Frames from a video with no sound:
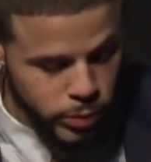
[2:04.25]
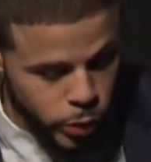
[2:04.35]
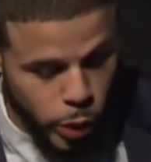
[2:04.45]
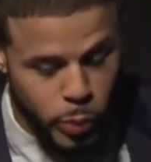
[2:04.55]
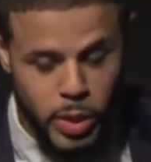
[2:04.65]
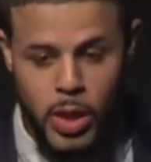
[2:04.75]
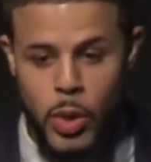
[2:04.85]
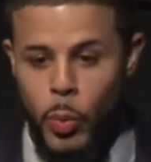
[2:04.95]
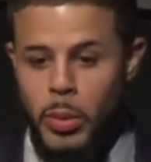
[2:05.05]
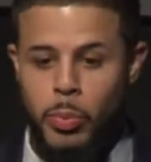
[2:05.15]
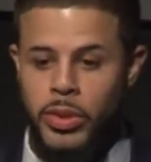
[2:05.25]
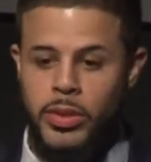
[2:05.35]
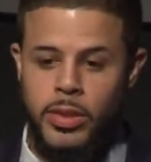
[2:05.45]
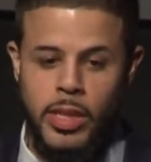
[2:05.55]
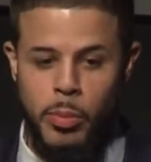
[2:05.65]
So, one
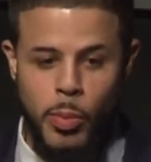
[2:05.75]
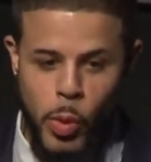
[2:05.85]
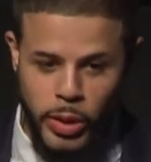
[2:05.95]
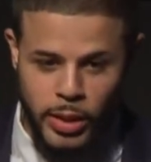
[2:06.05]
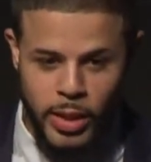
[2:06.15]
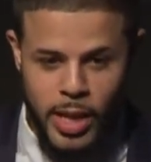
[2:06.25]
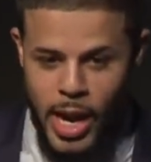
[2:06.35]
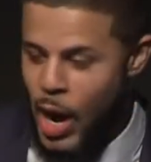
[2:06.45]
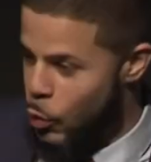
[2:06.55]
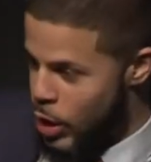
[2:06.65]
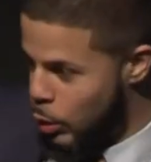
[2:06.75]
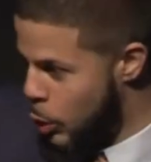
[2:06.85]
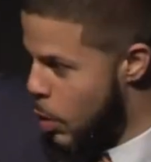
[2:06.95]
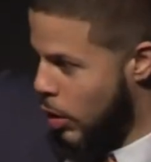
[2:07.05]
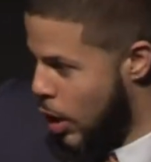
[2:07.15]
brisk December morning, I wrangled
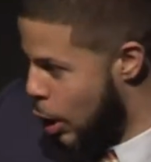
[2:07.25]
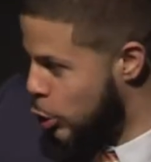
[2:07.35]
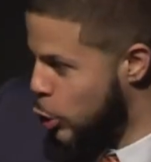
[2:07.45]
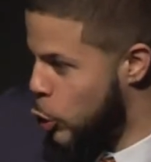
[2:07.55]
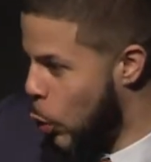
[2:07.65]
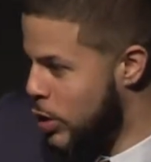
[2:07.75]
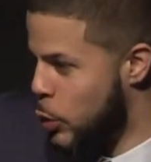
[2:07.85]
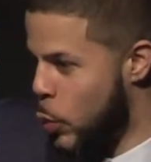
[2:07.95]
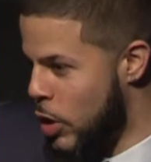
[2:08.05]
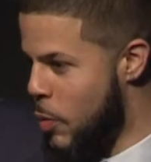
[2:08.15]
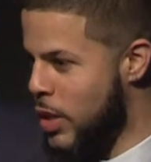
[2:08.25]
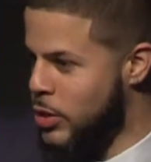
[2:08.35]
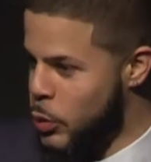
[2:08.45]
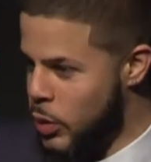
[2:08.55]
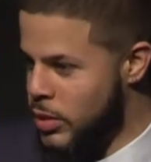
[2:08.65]
about 121 of my
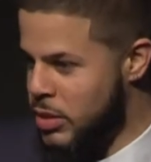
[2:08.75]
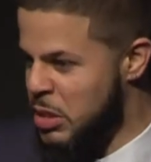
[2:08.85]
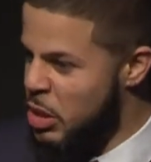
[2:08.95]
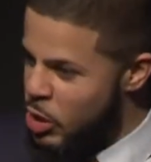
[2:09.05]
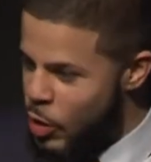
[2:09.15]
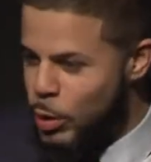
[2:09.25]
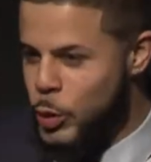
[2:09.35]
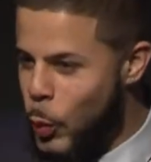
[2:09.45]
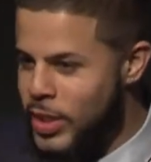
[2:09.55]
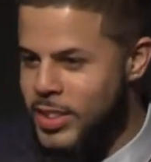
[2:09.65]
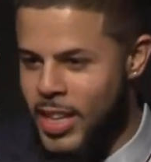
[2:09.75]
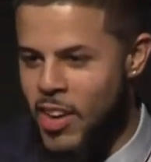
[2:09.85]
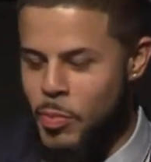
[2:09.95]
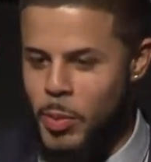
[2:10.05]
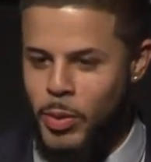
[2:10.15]
students, around 20
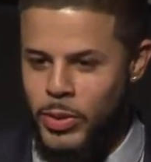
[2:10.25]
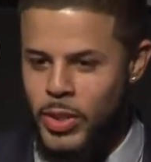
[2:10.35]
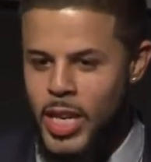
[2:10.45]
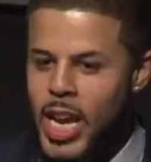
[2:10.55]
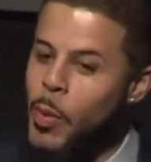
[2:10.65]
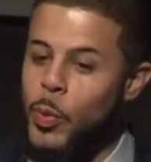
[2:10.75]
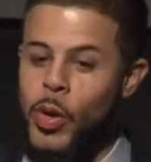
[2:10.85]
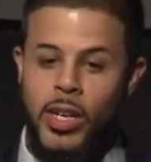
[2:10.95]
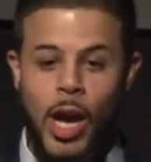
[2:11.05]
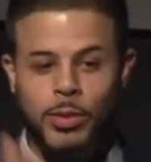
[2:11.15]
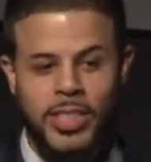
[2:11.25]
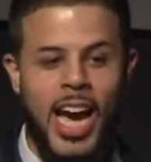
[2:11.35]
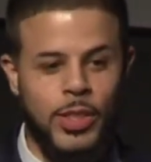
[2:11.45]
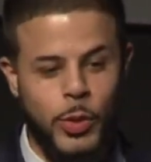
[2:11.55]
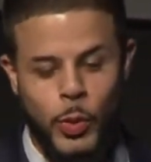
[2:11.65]
staff members, and we went
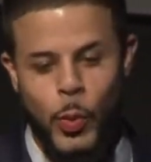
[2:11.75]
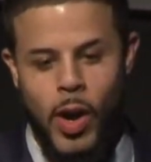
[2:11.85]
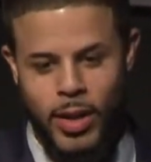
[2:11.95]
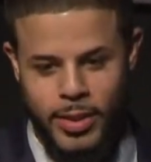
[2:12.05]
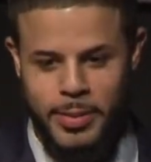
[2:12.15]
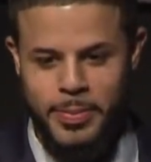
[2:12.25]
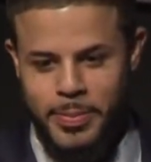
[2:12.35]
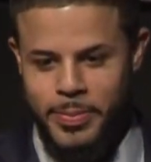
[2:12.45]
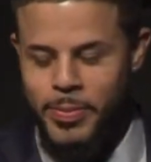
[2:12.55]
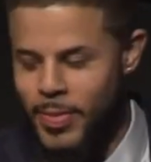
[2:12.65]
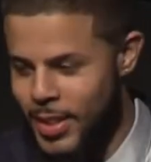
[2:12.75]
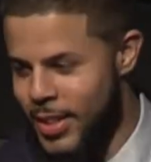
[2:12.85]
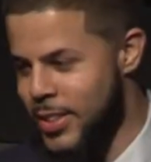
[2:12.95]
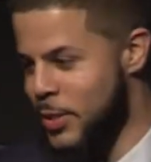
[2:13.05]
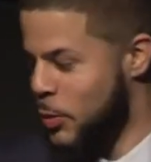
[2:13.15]
outside to do the walk.
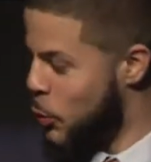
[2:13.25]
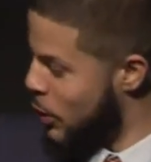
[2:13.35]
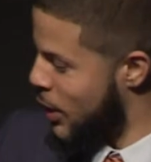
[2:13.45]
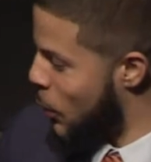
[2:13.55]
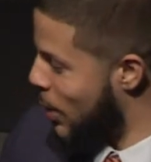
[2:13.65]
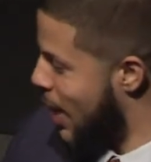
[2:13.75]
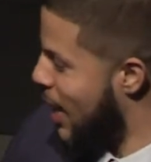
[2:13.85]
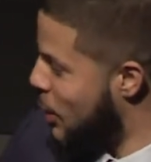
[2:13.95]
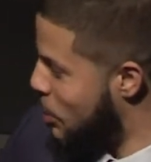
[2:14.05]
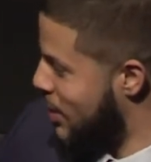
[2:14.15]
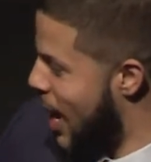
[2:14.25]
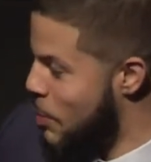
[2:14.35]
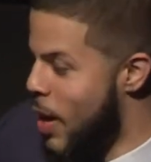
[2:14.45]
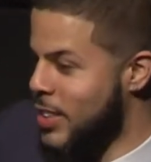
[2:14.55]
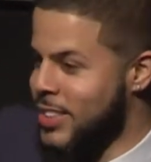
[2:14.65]
So as soon as they were lined up
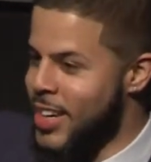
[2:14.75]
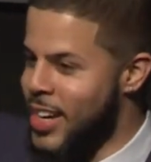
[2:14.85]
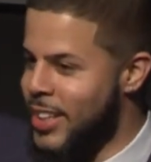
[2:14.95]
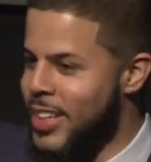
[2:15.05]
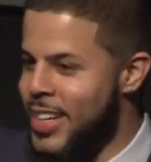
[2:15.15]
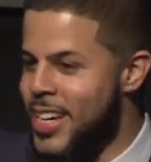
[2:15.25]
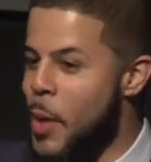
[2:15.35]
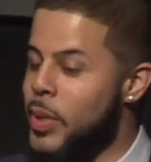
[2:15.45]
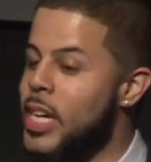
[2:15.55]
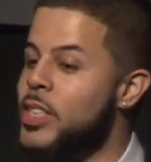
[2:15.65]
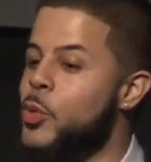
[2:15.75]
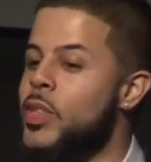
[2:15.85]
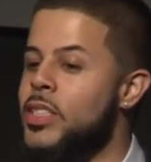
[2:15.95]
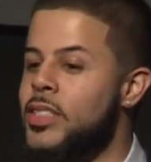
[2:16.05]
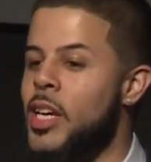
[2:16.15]
side by side, I began to
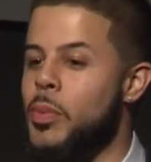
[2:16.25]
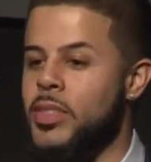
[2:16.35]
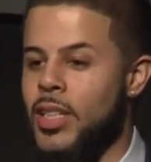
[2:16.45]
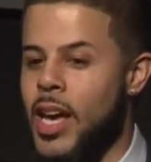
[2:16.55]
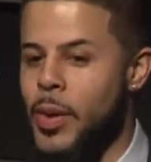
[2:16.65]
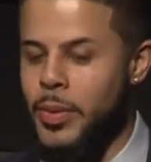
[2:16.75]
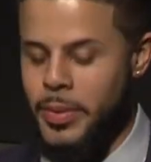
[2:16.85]
read the statements aloud.